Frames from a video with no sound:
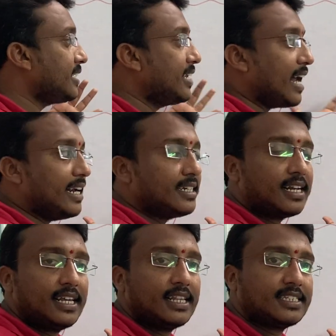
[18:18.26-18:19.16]
greater
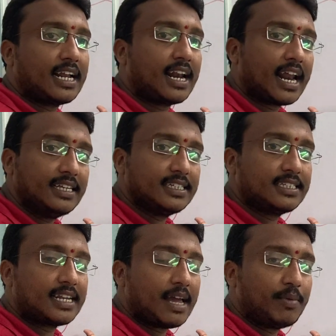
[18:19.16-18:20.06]
in the sunrises
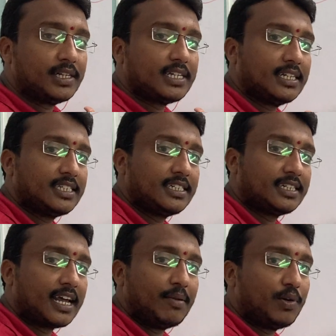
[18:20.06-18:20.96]
time and sunset
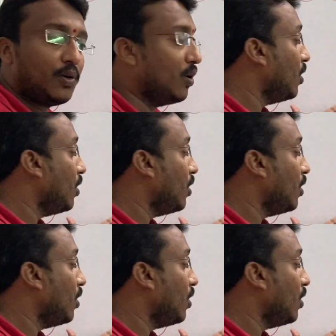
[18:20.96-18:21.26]
time. No,